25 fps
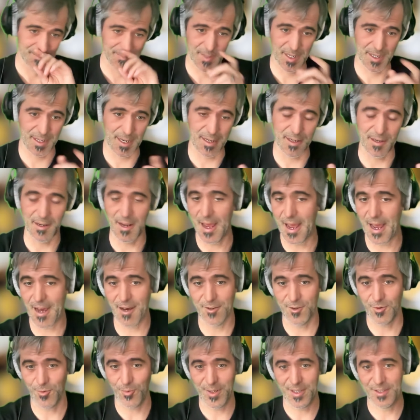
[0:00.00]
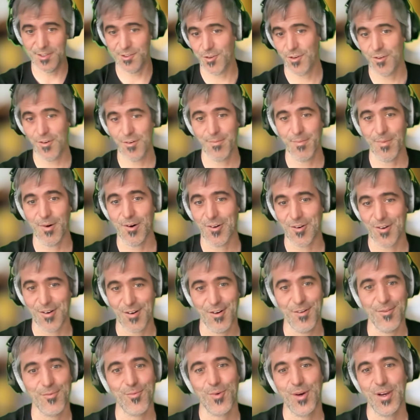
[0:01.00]
and then how do we do
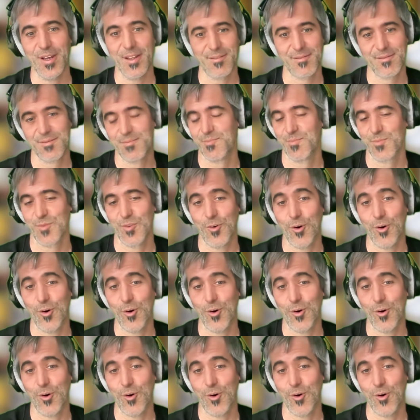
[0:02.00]
more with